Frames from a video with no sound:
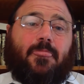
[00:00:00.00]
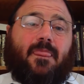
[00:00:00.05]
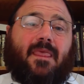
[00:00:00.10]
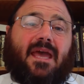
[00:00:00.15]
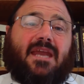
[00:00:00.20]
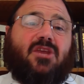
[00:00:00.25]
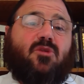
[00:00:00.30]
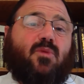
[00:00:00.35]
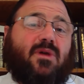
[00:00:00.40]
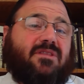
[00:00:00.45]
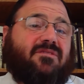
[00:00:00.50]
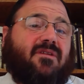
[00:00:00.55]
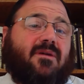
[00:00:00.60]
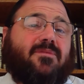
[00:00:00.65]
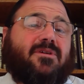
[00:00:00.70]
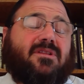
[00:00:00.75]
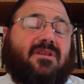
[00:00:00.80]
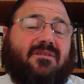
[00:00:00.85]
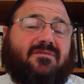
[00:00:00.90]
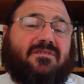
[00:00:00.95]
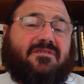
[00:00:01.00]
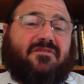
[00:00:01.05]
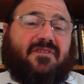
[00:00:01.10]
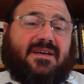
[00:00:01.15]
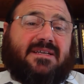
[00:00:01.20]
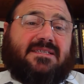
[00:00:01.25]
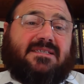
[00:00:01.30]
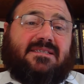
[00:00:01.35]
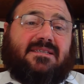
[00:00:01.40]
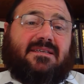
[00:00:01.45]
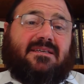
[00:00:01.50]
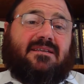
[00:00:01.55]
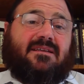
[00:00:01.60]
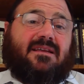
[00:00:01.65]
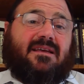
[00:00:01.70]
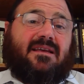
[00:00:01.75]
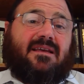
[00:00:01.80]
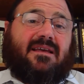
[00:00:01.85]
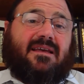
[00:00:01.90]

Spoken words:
And he went to Rabbi David Feinstein